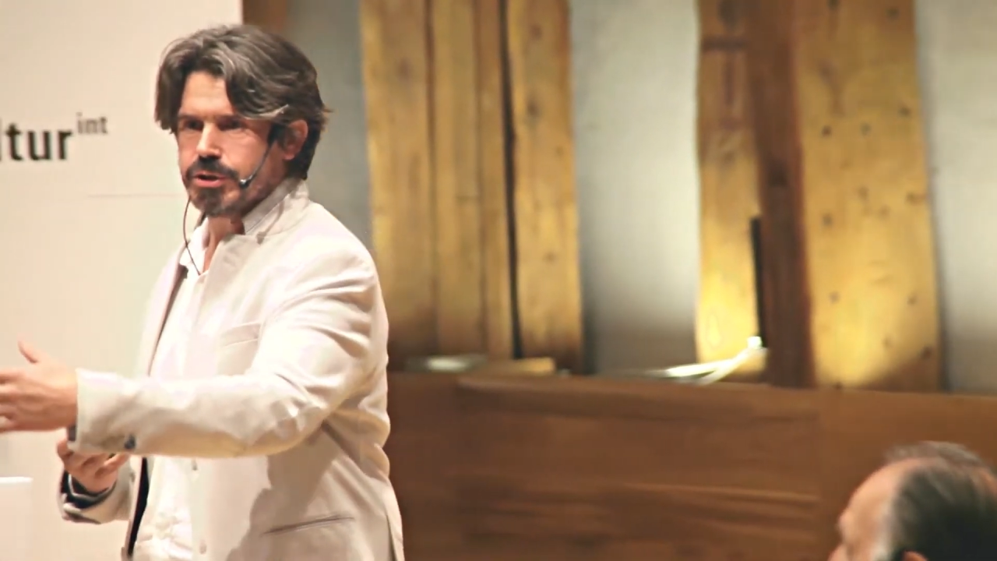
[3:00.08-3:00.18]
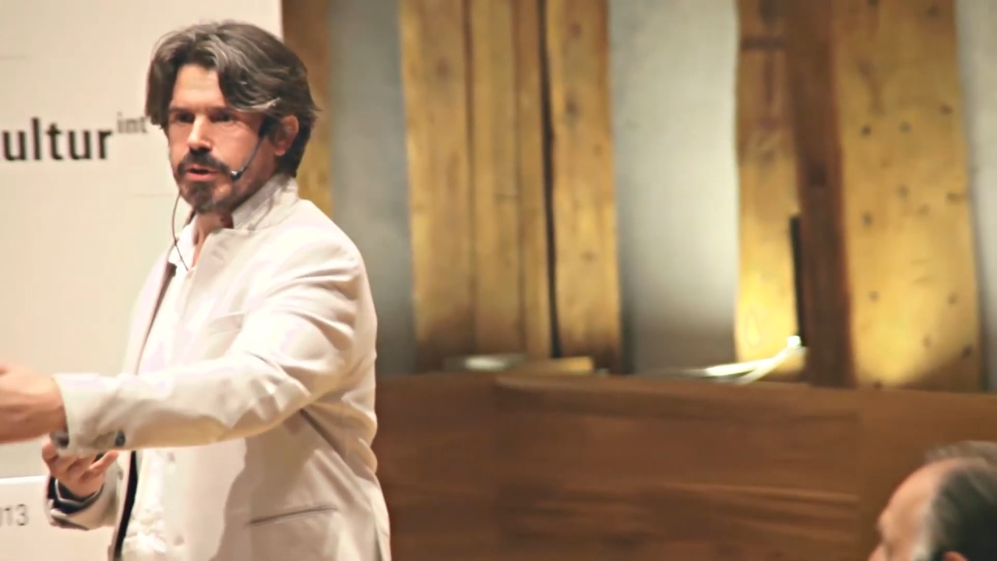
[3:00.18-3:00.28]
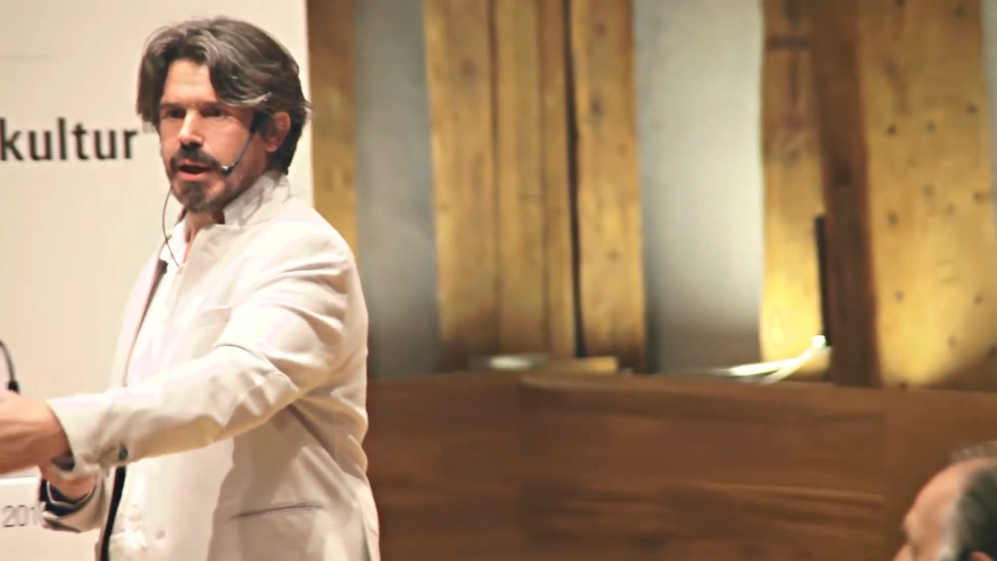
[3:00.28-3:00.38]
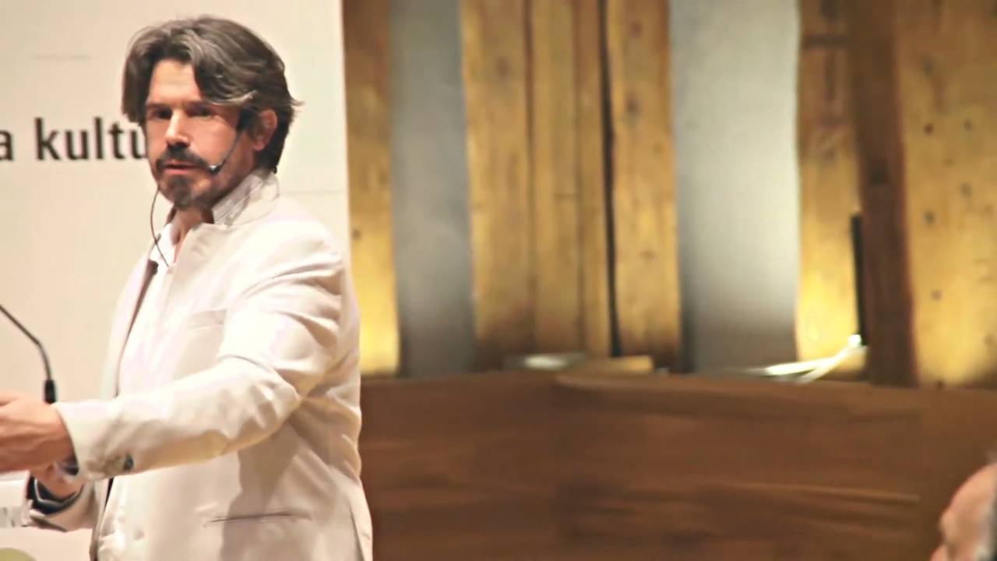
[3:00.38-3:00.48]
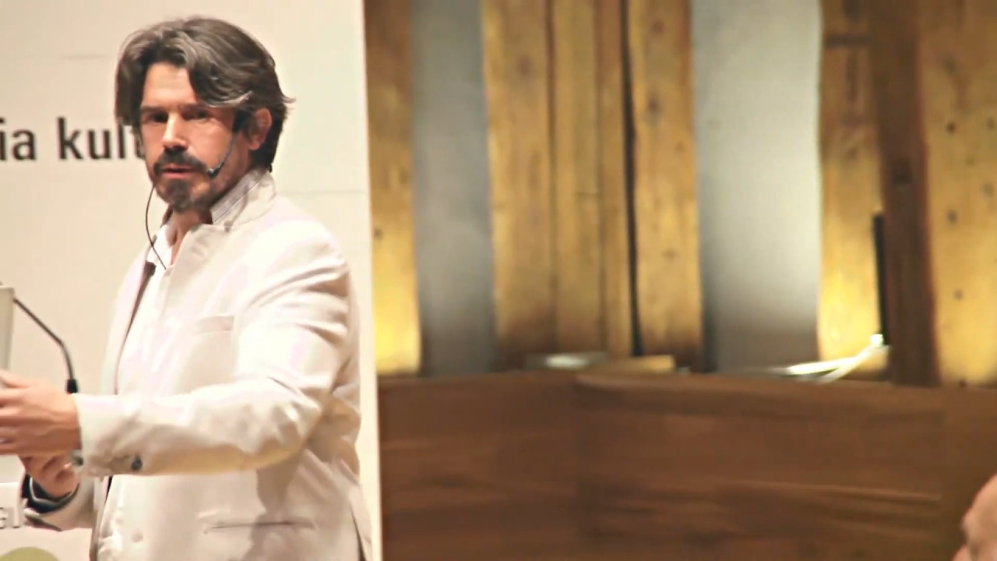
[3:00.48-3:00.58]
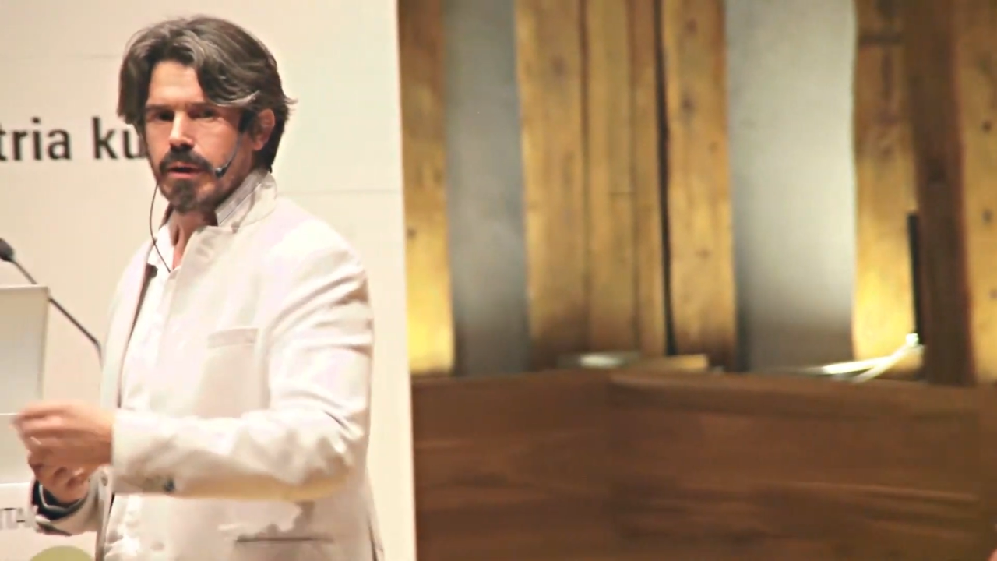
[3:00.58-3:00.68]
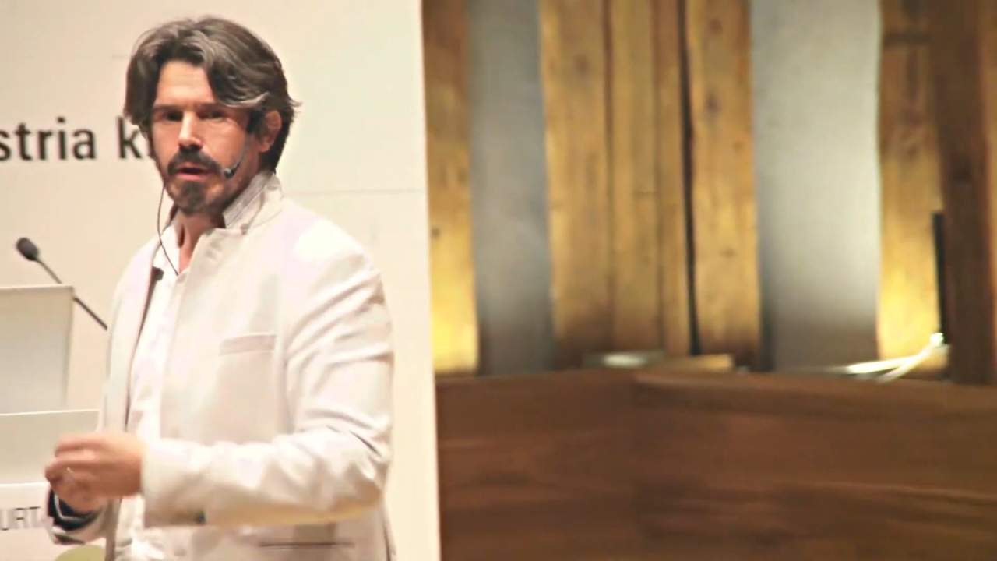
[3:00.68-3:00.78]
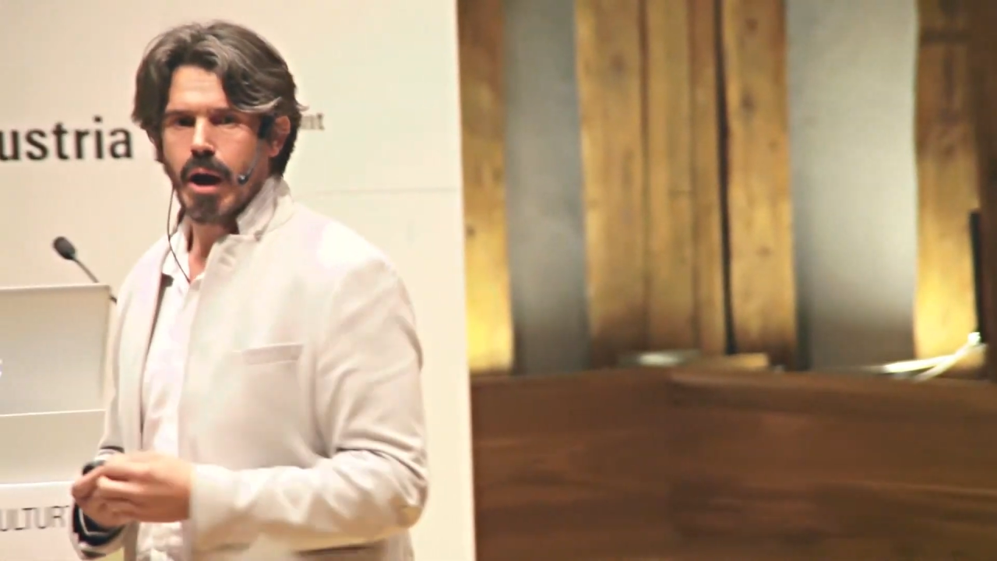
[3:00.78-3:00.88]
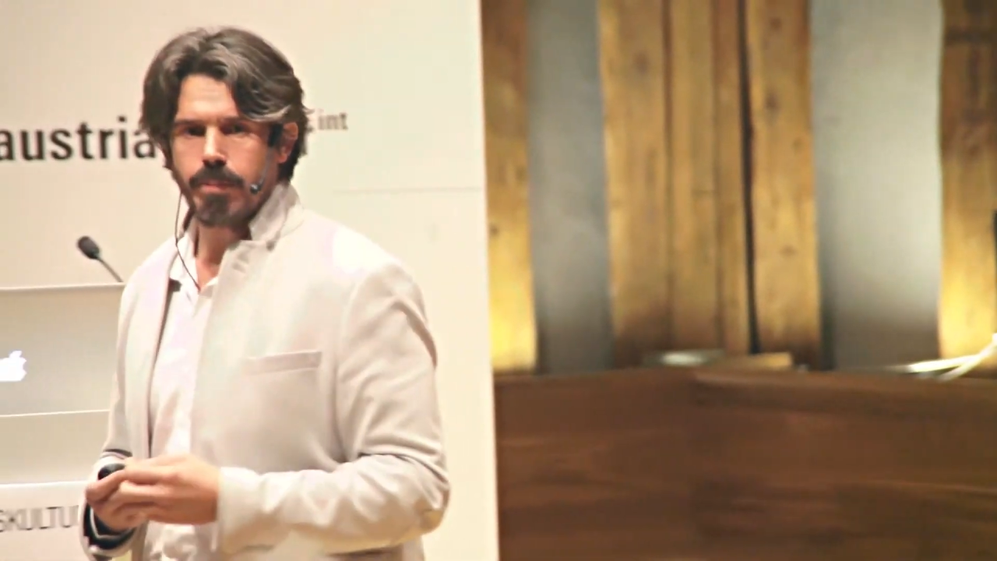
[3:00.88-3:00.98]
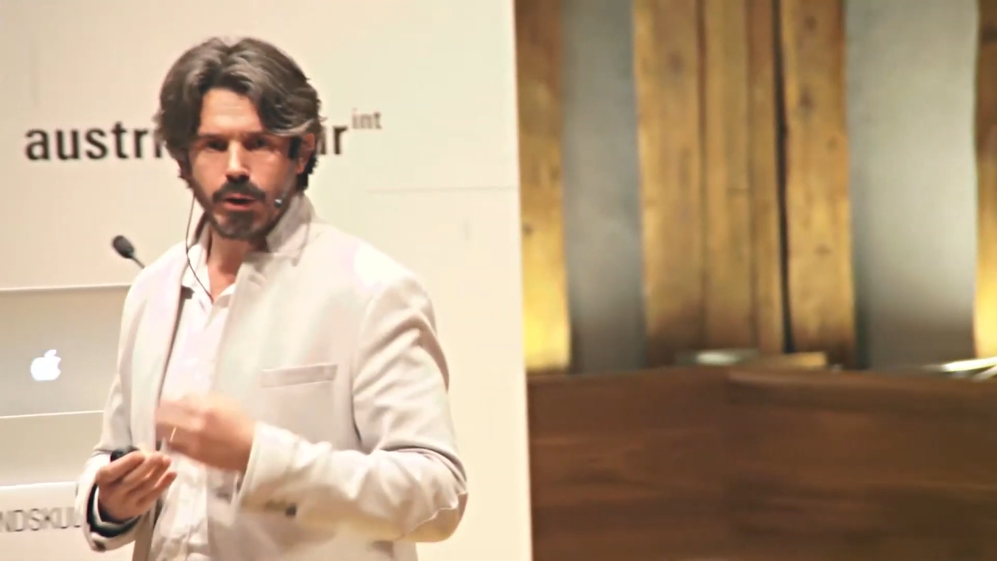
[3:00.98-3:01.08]
together
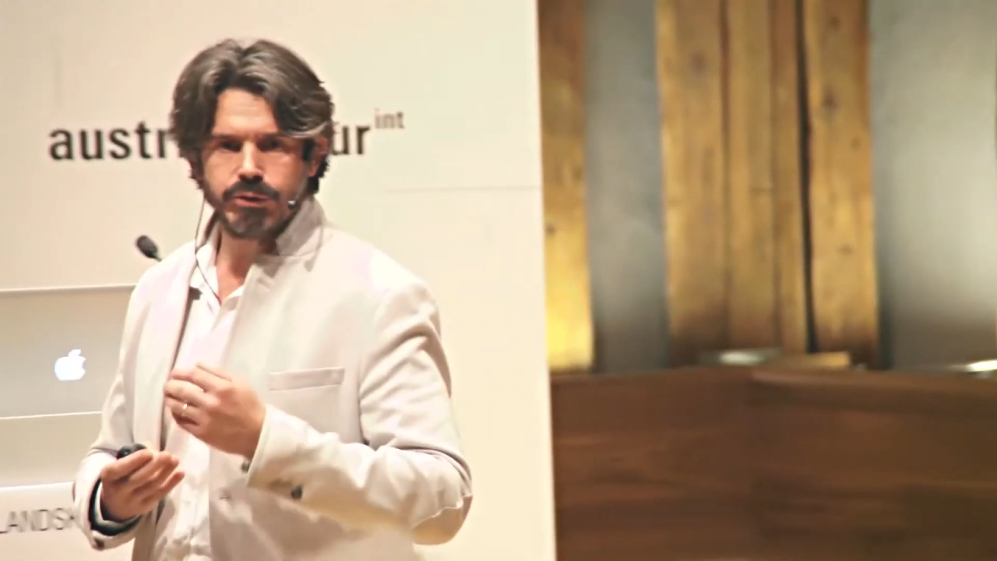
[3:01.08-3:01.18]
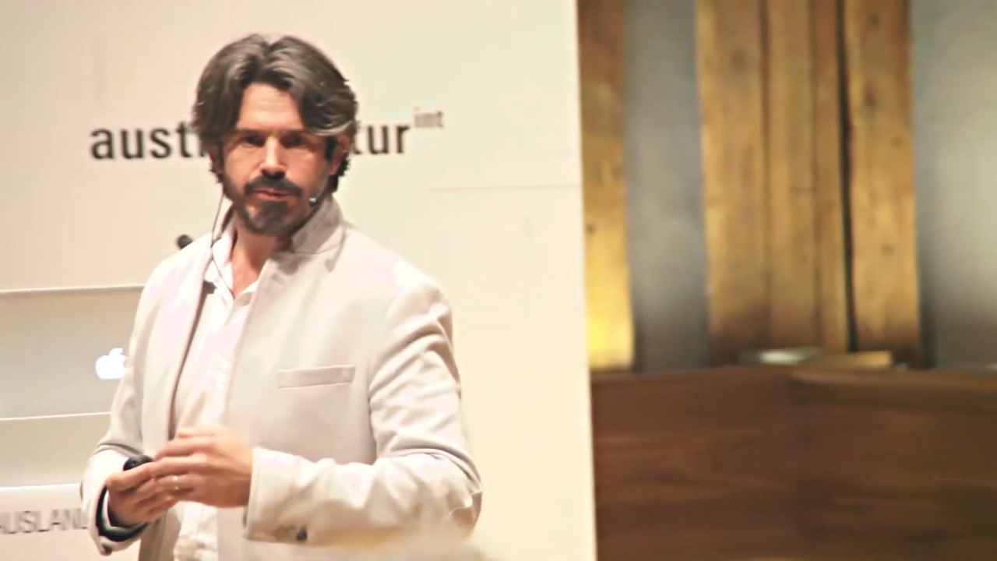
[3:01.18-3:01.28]
about